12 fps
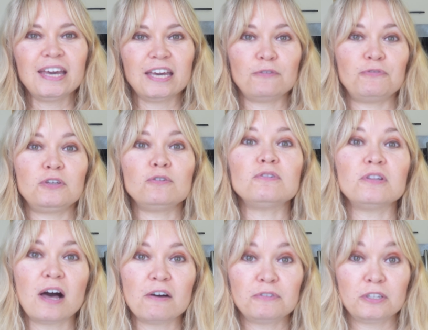If you
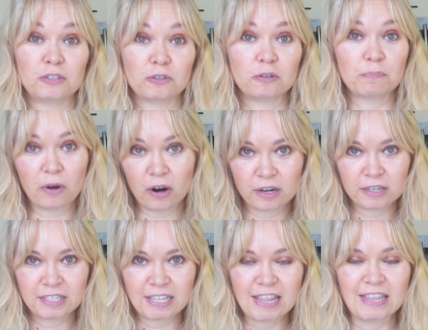love dessert
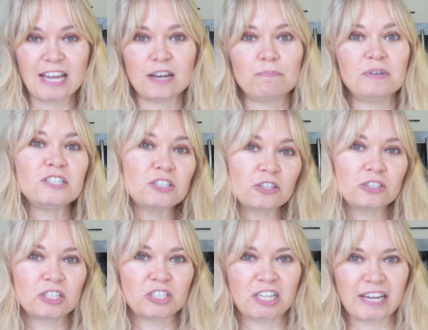bars, then be sure
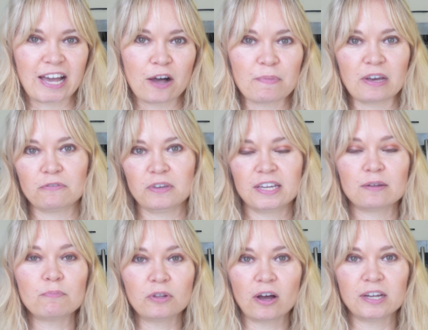to check out my
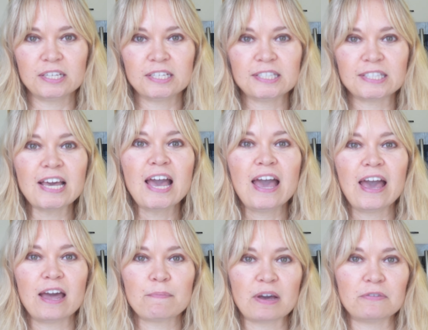vegan blondies
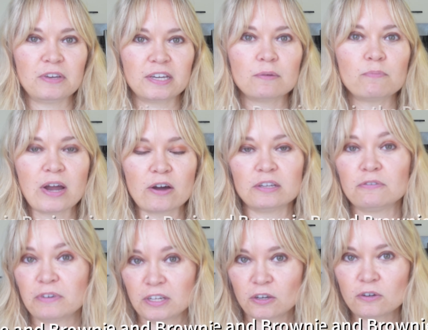and my vegan brownie
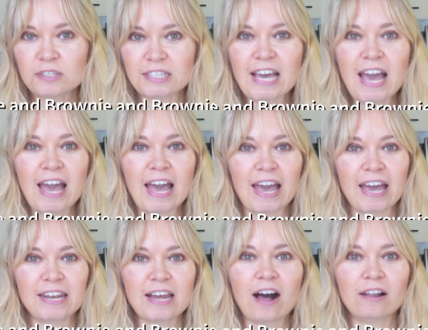videos,
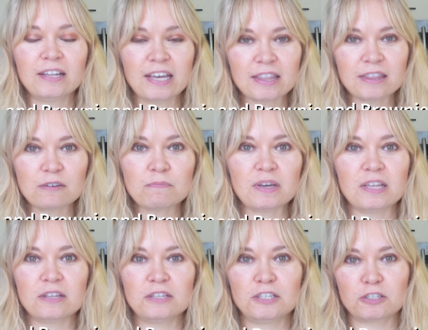and I'll link them
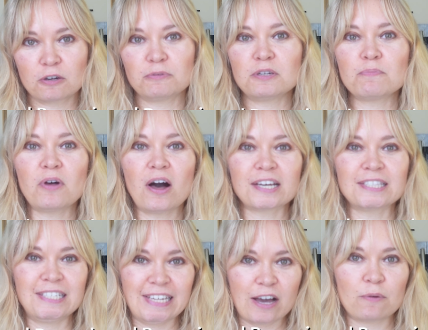in the description
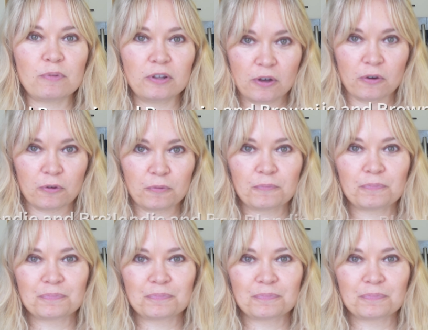box down below.